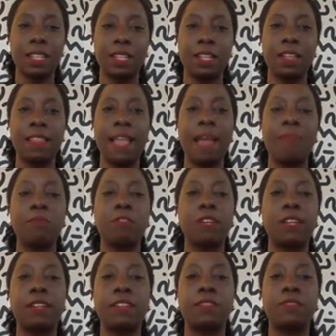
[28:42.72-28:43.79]

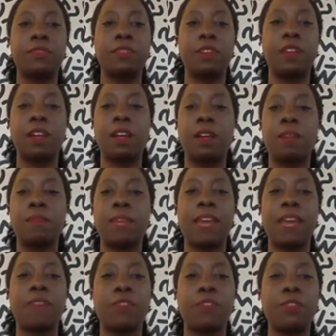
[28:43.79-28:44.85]
collaborative
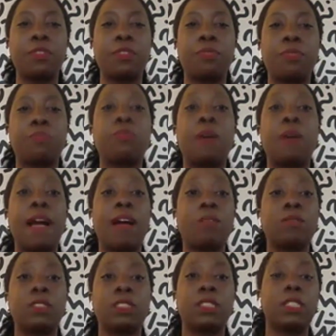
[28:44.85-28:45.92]
effort
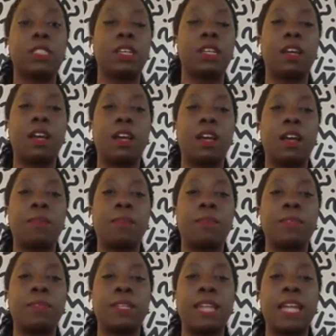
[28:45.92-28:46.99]
throughout,
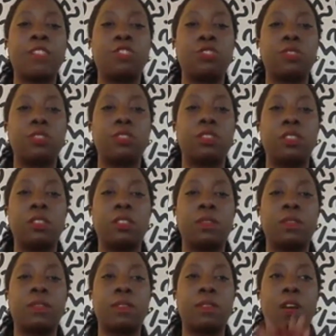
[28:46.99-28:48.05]
and not just
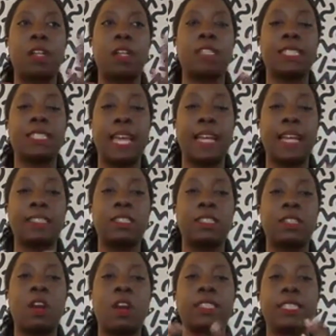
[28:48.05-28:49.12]
architect
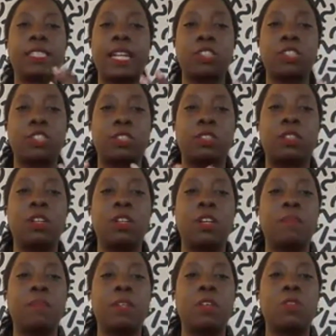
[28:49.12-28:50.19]
and architecture,
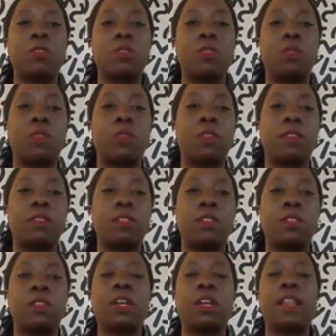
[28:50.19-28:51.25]
but also on
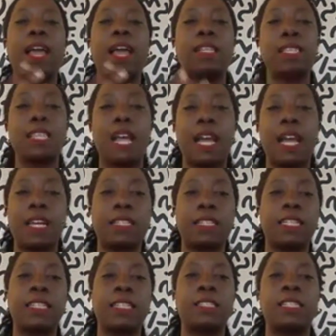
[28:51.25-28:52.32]
the client side
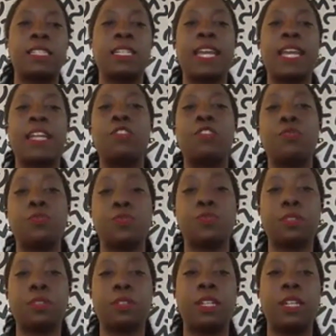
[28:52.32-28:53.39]
and the end
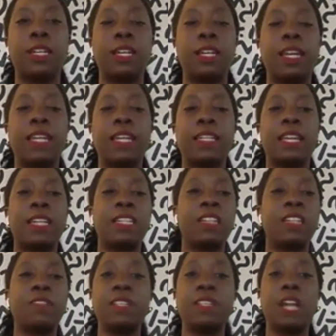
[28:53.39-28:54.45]
user, and
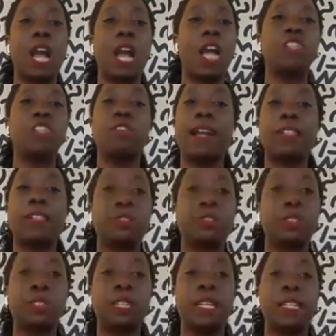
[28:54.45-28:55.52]
even the
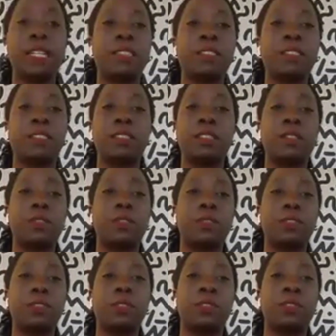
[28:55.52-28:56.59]
contractor and
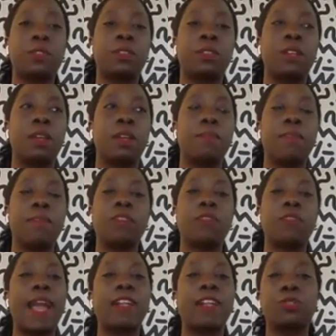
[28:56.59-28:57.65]
your
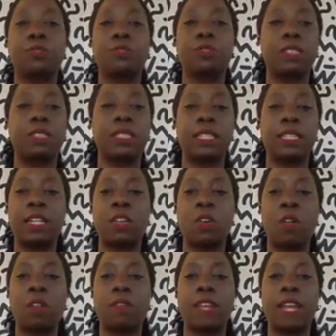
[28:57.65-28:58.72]
manufacturers and
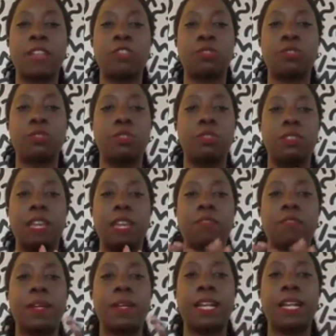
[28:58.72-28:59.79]
all of that. Just
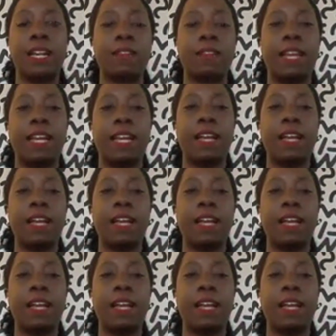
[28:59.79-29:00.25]
everybody kind of like